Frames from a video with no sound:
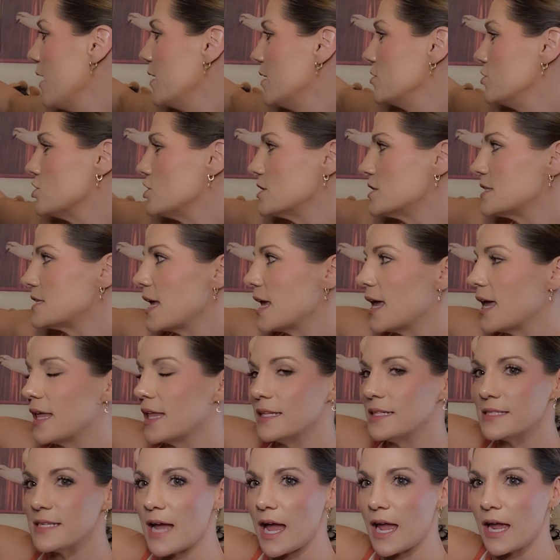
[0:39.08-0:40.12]
just a
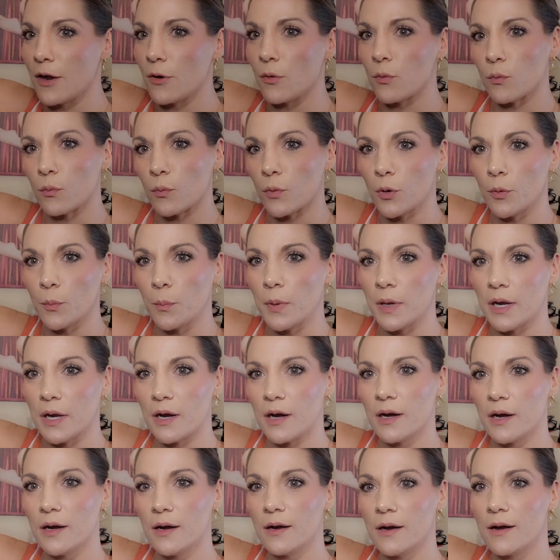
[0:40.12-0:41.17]
diet root
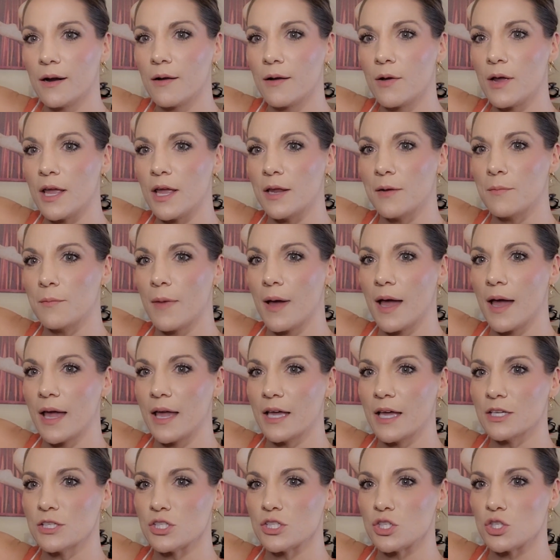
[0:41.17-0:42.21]
beer in
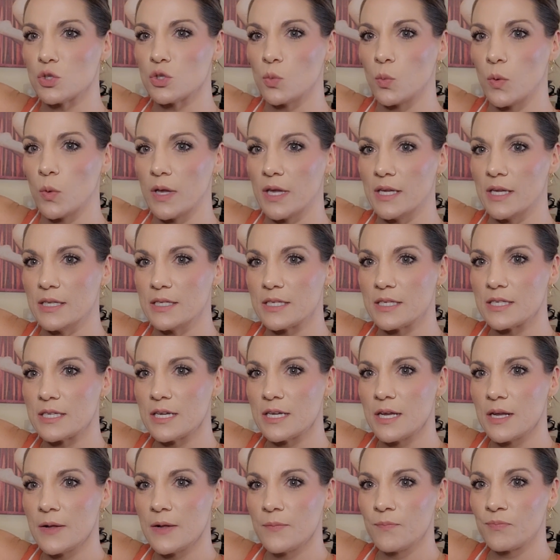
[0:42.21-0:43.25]
my sweet
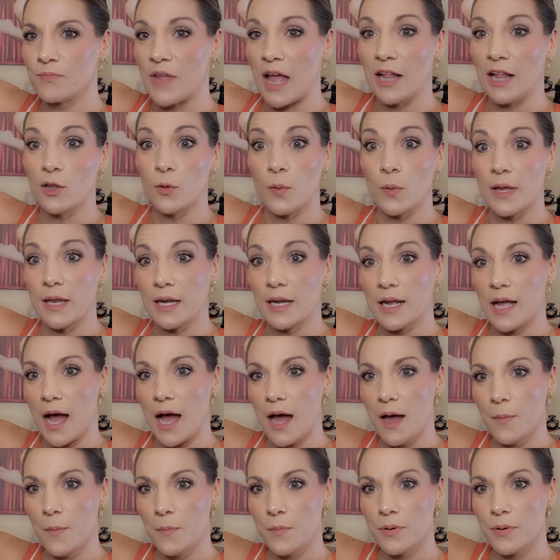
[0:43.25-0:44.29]
Halloween
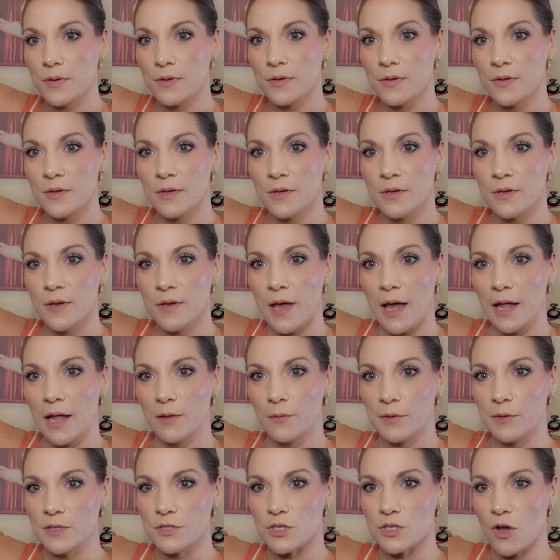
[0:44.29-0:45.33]
cup.
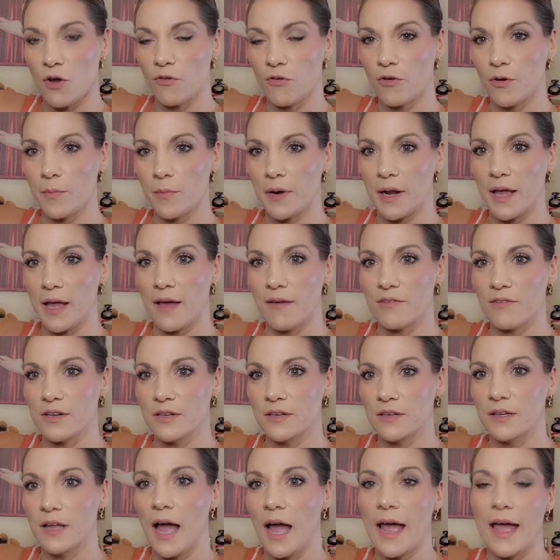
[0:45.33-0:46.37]
Halloween's over, but I
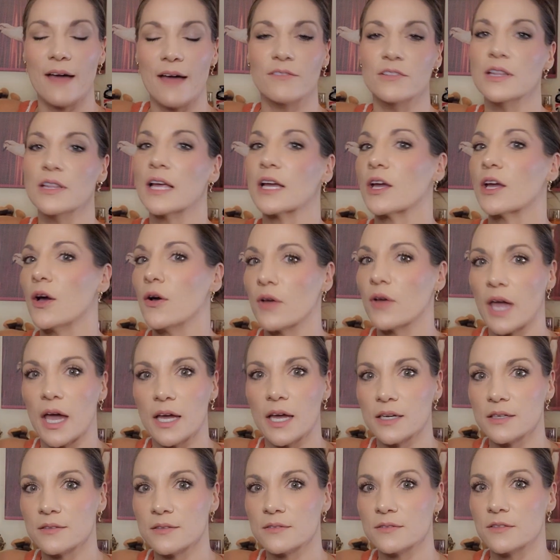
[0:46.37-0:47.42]
haven't let go yet.
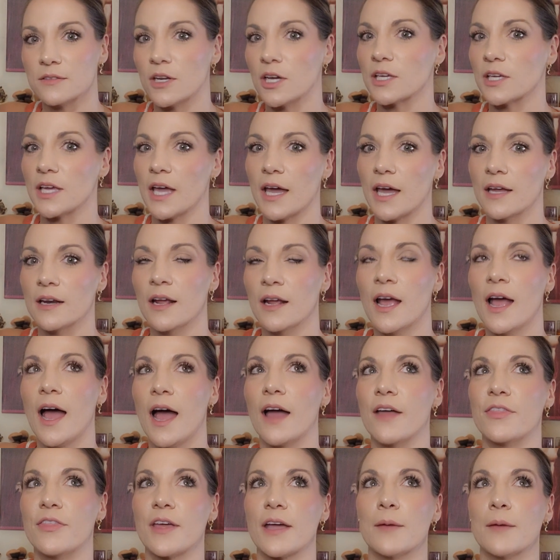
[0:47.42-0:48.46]
Not yet.
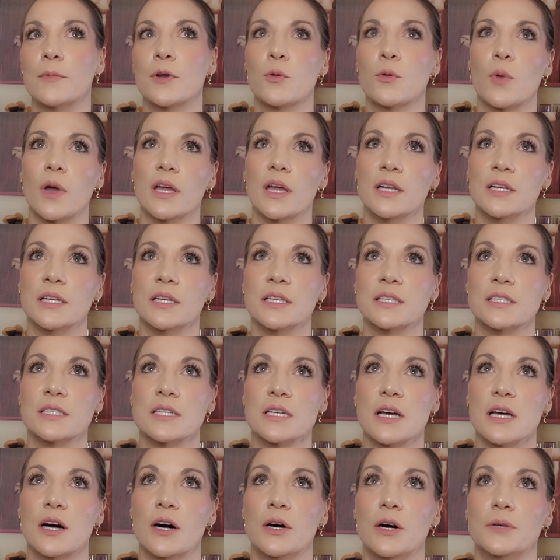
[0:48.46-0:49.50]
I think I'm going to wait
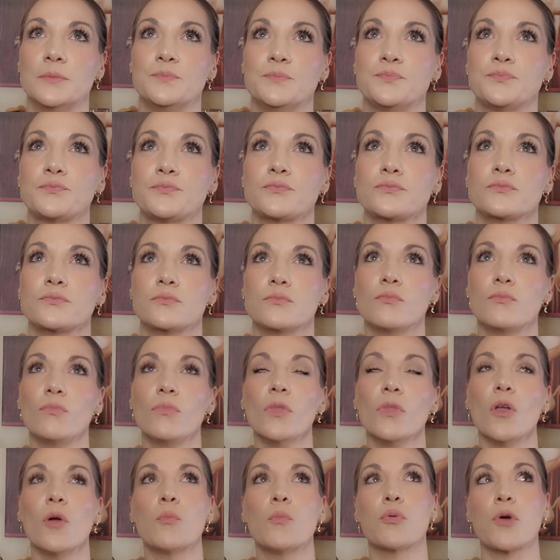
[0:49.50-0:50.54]
until
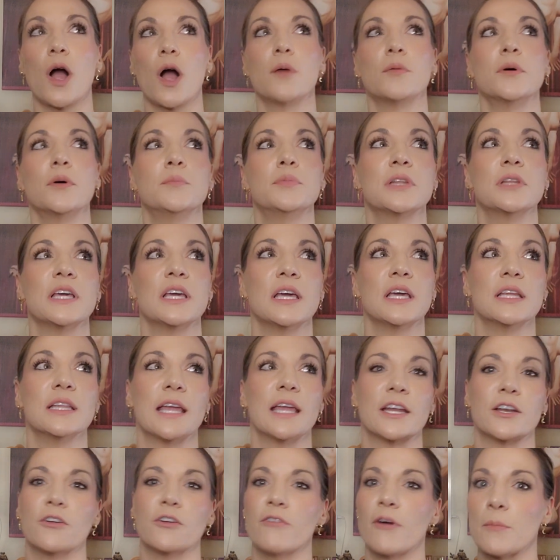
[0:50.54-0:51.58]
probably
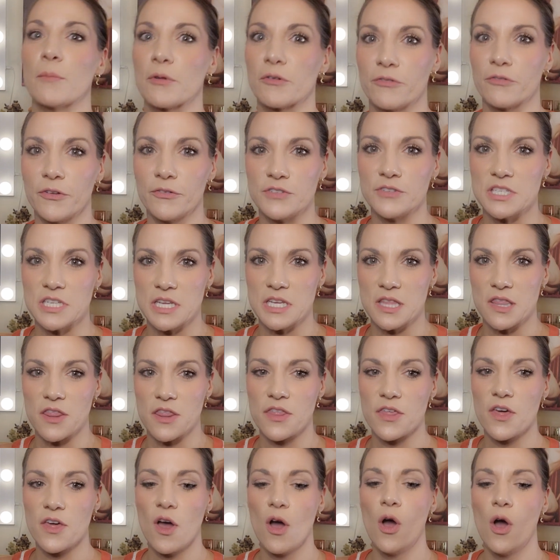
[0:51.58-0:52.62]
like November 15th
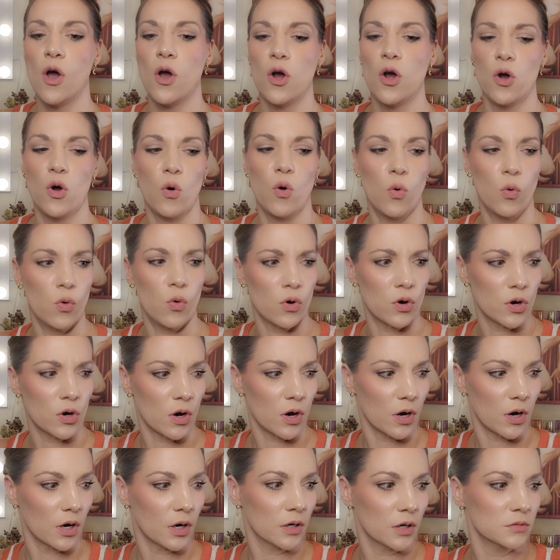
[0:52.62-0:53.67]

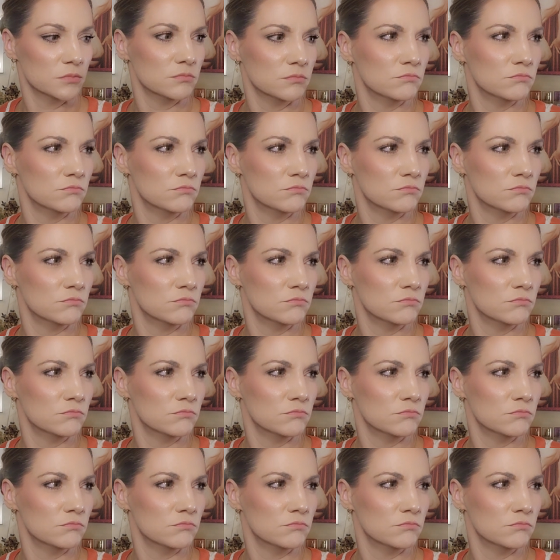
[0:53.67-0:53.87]
or